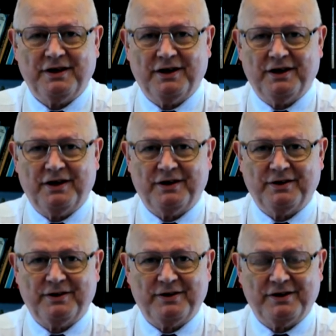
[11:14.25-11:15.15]

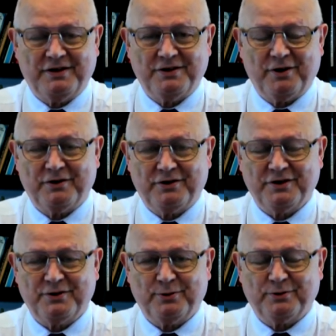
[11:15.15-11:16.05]
It's not
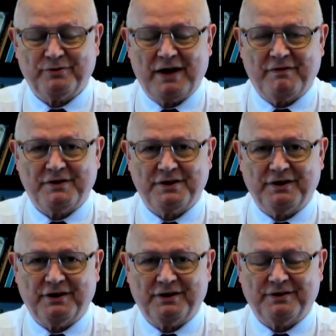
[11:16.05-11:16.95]
just all
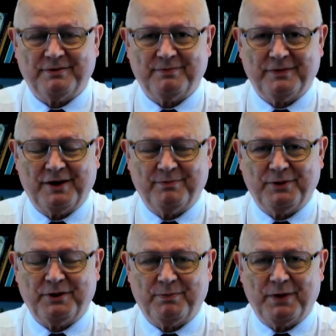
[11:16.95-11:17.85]
gravity and
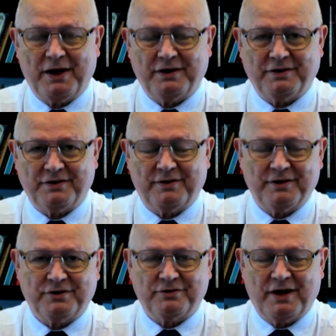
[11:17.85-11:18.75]
big bangs and
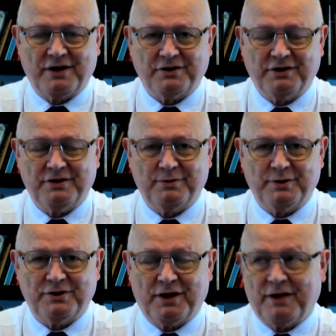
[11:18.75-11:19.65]
things crashing into
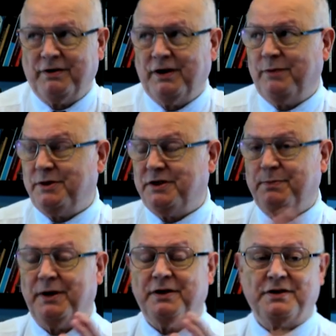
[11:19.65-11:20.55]
each other and empty
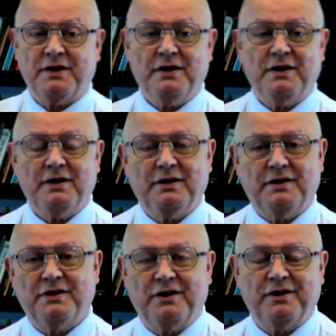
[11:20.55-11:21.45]
space. There's
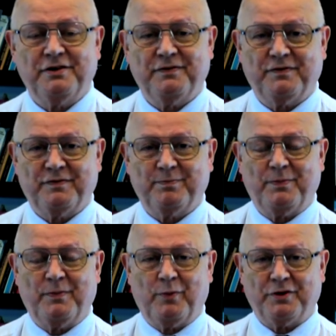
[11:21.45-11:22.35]
a lot of
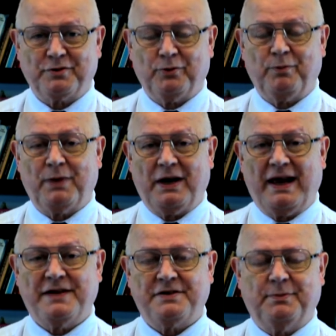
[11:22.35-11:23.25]
what's called
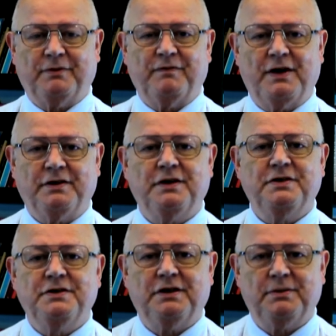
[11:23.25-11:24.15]
plasma. In fact,
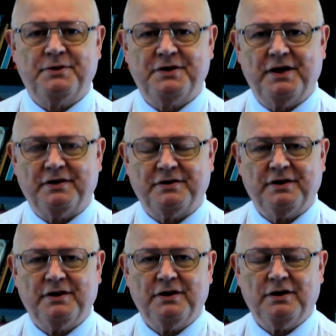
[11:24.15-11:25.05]
99%
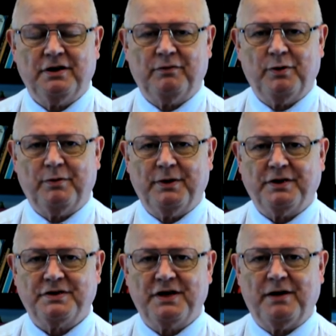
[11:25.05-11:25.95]
of what
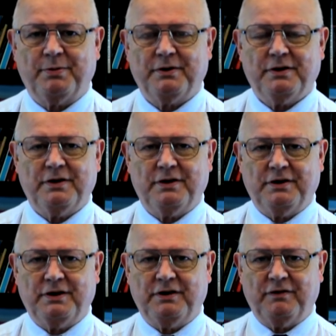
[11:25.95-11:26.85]
makes up
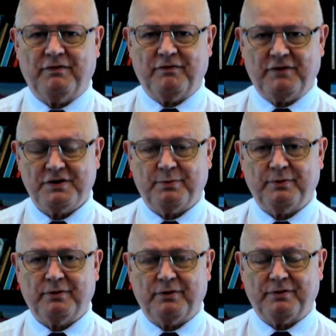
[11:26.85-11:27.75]
the visible
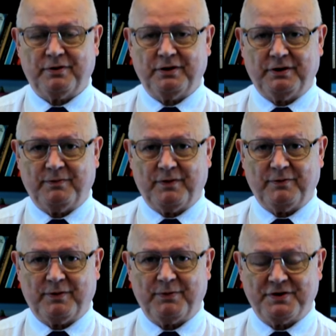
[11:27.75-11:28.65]
or the
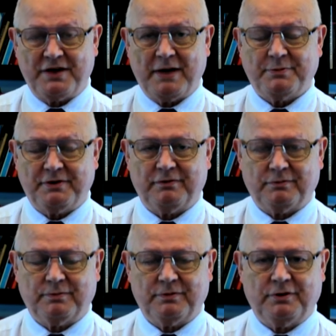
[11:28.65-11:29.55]
perceptible
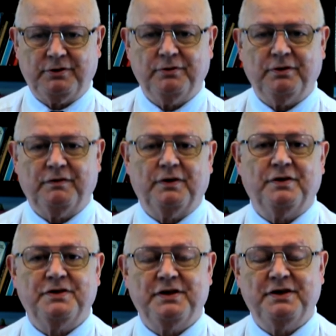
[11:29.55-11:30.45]

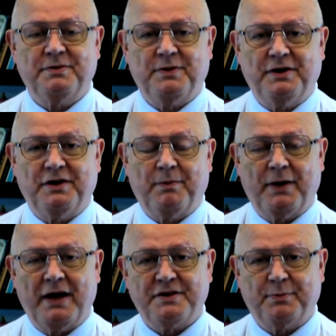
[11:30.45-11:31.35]
universe is in the
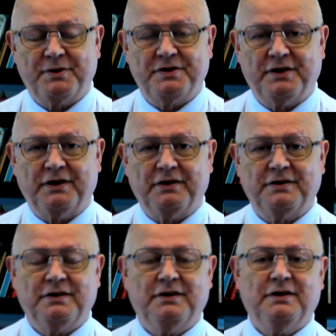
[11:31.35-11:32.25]
plasma state,
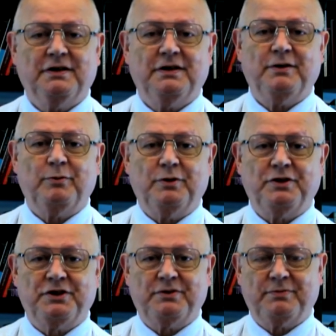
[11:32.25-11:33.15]

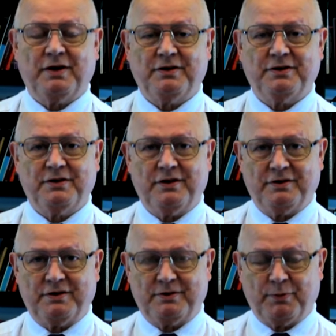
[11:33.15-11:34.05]
which,
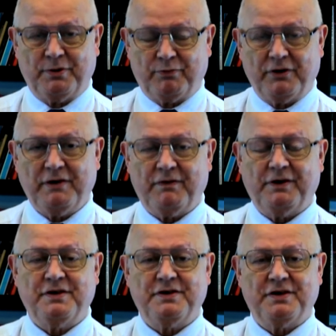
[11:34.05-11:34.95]
to put it briefly,
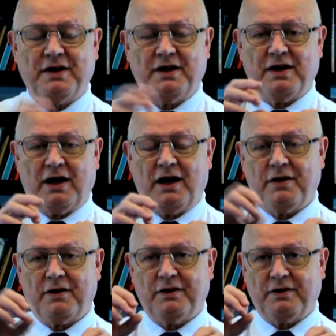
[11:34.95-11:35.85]
is
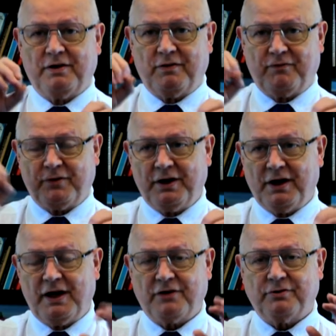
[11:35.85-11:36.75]
either free
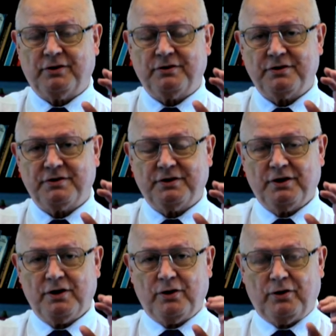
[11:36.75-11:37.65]
electrons
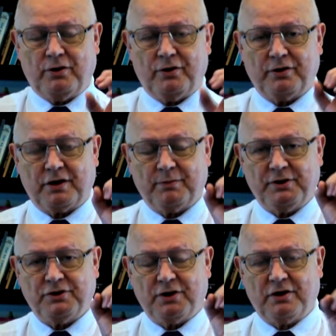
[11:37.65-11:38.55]
or it can be
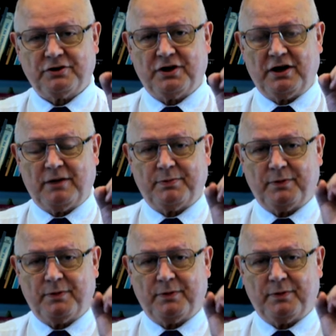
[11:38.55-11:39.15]
charged up